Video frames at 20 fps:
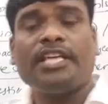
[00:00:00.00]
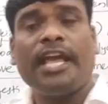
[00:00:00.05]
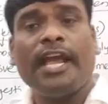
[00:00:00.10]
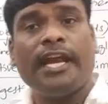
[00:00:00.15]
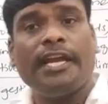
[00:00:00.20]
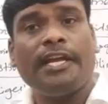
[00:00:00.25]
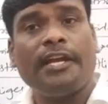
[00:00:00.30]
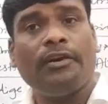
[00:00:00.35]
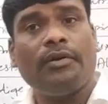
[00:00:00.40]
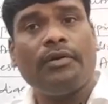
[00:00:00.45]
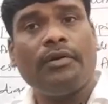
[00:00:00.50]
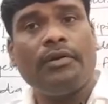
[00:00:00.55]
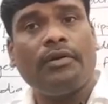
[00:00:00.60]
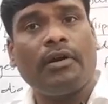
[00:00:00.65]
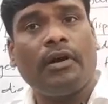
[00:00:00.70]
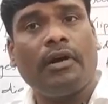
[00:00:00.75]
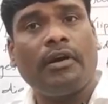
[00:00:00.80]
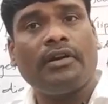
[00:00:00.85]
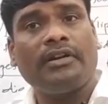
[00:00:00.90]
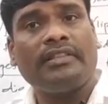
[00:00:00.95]

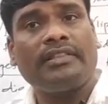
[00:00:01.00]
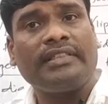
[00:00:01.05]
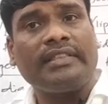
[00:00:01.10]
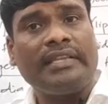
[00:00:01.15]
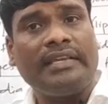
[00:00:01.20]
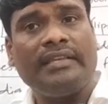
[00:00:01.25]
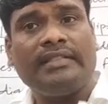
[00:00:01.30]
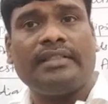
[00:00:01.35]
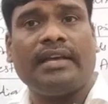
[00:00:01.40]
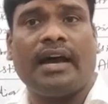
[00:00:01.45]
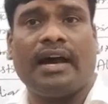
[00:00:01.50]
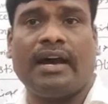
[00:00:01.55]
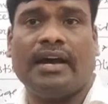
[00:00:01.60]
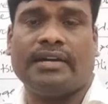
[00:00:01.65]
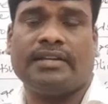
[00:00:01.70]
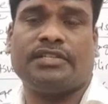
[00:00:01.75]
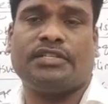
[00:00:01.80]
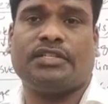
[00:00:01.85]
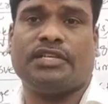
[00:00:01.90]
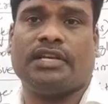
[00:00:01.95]
heterodont teeth
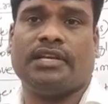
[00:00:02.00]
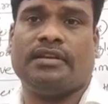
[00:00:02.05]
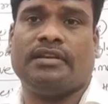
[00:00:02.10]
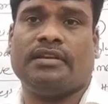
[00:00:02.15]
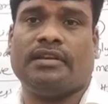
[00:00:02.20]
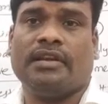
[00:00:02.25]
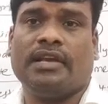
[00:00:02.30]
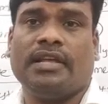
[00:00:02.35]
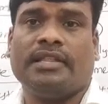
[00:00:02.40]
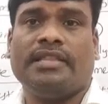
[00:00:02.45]
are seen.